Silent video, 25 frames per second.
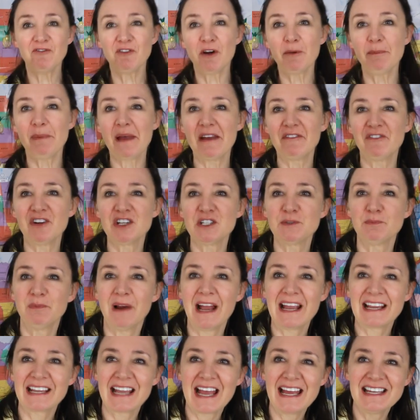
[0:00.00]
for a beverage
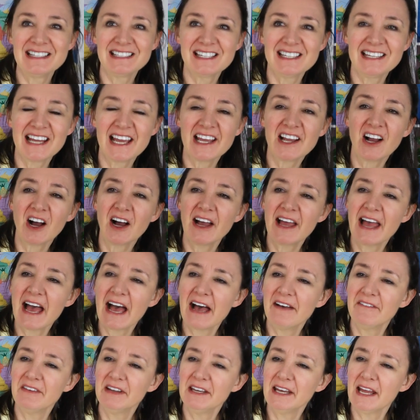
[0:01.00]
break, and today I
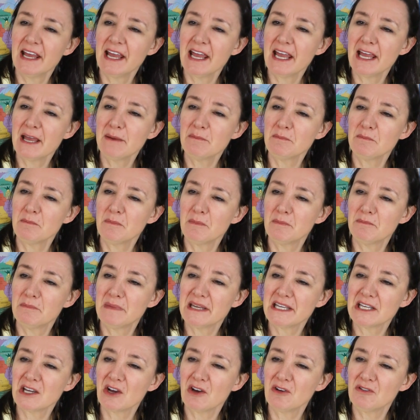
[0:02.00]
have an
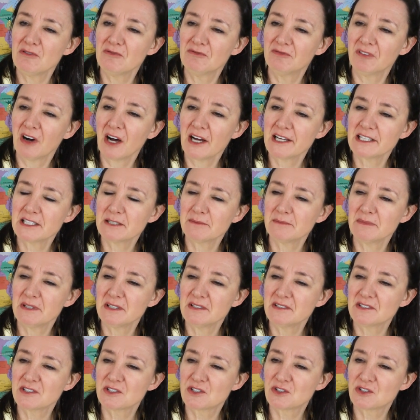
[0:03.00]
MIO Vitamins